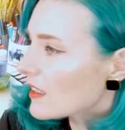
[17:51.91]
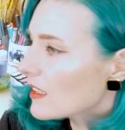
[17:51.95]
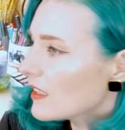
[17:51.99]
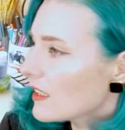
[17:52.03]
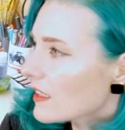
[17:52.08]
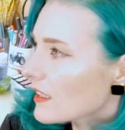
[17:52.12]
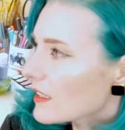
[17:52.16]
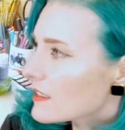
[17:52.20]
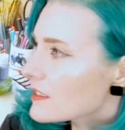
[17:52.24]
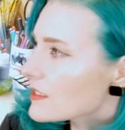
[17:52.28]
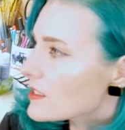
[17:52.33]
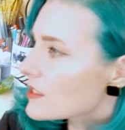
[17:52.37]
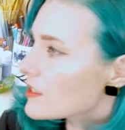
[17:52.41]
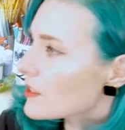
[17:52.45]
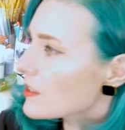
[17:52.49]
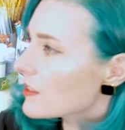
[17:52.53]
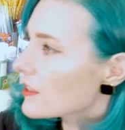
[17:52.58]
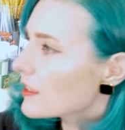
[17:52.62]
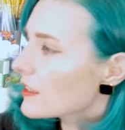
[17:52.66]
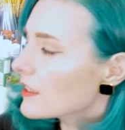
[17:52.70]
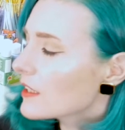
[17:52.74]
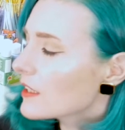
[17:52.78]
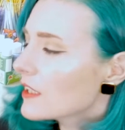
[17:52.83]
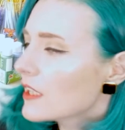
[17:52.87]
and I
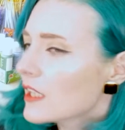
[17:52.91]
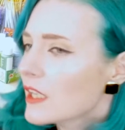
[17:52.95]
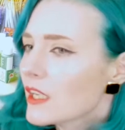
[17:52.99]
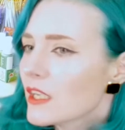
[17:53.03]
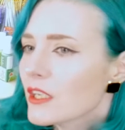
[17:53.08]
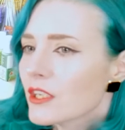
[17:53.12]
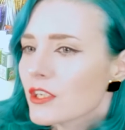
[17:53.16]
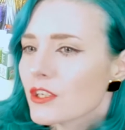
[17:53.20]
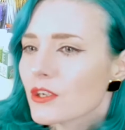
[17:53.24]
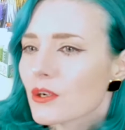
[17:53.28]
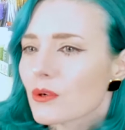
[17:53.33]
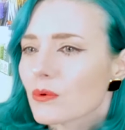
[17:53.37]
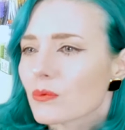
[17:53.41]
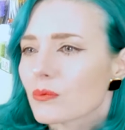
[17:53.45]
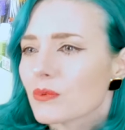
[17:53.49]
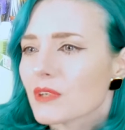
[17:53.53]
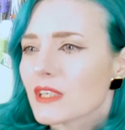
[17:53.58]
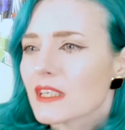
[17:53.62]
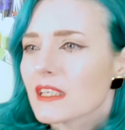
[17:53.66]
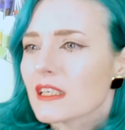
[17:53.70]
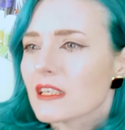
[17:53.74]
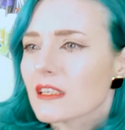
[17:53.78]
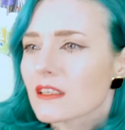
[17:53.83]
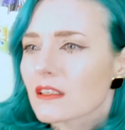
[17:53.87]
started, you know,
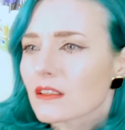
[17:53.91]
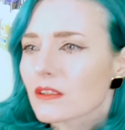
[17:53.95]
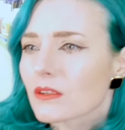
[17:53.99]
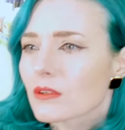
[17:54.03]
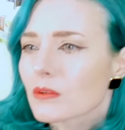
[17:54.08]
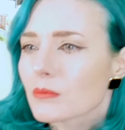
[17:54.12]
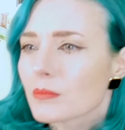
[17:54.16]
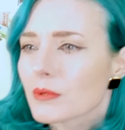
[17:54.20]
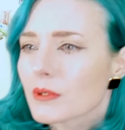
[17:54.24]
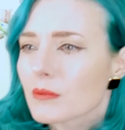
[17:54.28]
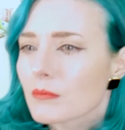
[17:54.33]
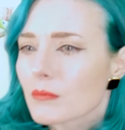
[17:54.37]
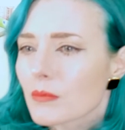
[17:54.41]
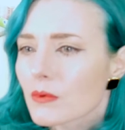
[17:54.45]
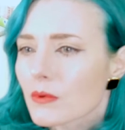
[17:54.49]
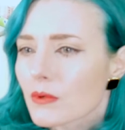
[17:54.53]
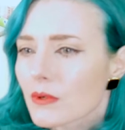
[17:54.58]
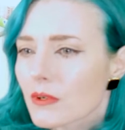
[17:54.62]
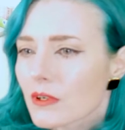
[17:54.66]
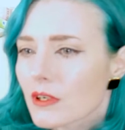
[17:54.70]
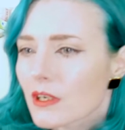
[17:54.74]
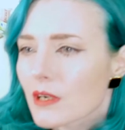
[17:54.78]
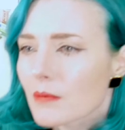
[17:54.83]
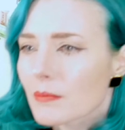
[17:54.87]
reading a little bit
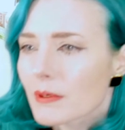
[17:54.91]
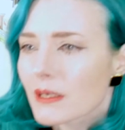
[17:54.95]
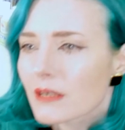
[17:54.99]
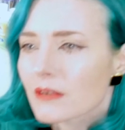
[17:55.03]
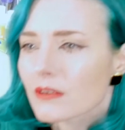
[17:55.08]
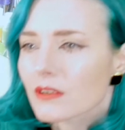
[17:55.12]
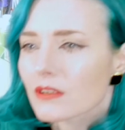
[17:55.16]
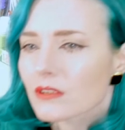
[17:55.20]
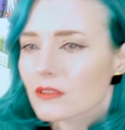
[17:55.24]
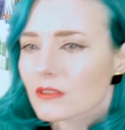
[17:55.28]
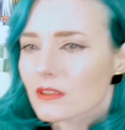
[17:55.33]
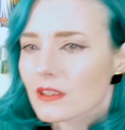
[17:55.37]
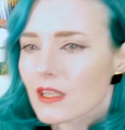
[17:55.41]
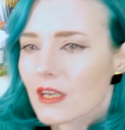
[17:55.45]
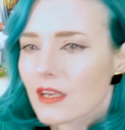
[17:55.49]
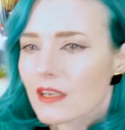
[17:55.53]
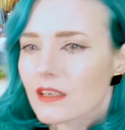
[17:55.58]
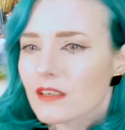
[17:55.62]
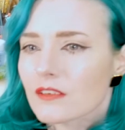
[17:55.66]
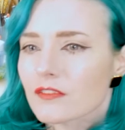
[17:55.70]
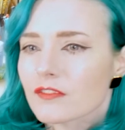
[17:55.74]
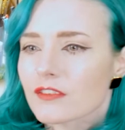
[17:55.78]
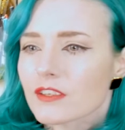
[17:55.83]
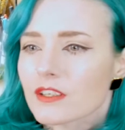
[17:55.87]
more about her
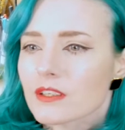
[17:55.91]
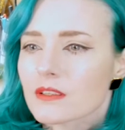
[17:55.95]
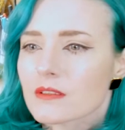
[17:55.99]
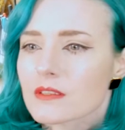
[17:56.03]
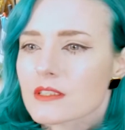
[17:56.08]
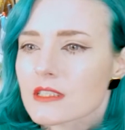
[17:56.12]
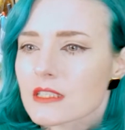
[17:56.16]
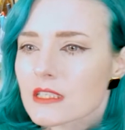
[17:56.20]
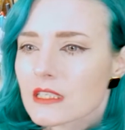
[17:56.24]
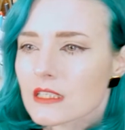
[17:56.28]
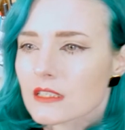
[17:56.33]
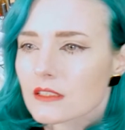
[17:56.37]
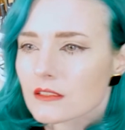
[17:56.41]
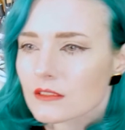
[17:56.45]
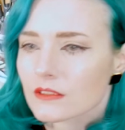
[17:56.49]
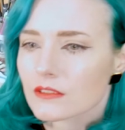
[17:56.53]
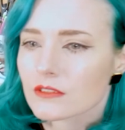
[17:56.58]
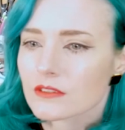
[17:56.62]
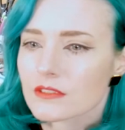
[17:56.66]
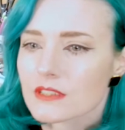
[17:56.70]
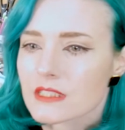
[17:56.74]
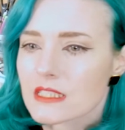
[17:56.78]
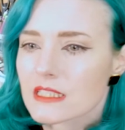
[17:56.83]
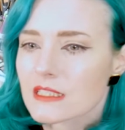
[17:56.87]
life, you know, digging a
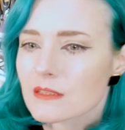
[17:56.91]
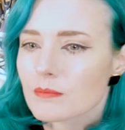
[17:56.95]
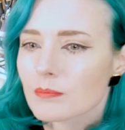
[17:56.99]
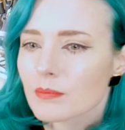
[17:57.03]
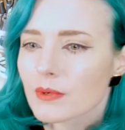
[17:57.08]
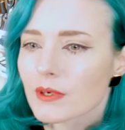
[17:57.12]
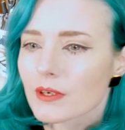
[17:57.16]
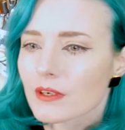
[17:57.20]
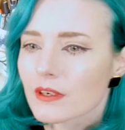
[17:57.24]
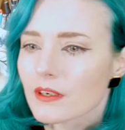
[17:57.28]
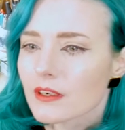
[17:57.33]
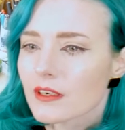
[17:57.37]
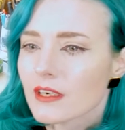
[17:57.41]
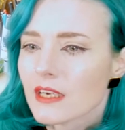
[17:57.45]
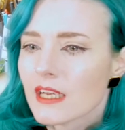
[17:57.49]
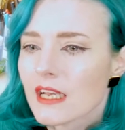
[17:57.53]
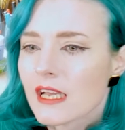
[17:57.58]
little deeper.